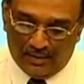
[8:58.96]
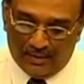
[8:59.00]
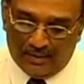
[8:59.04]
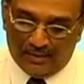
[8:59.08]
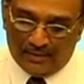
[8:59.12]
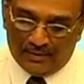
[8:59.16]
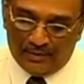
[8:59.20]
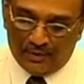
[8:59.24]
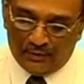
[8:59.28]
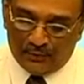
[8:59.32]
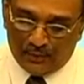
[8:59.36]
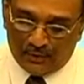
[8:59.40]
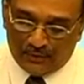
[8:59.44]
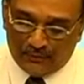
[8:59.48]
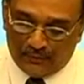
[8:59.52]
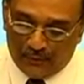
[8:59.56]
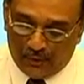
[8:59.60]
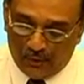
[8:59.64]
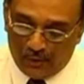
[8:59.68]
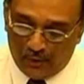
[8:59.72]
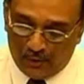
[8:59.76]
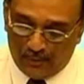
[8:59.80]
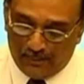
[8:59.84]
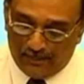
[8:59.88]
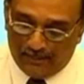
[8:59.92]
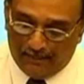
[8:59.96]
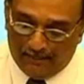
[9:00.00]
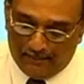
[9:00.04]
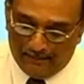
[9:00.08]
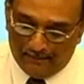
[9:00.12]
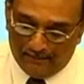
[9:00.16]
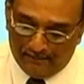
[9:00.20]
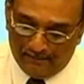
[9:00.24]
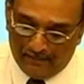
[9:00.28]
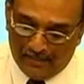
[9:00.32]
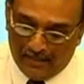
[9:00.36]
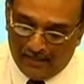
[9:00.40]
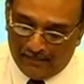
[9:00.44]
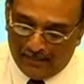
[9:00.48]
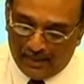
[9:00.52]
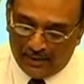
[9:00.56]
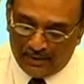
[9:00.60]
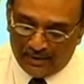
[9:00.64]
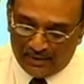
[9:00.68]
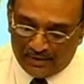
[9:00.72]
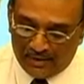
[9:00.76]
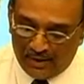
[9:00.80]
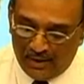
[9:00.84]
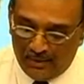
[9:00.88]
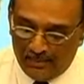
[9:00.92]
This was followed by
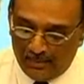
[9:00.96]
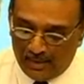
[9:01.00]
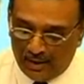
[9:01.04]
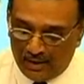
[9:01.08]
the team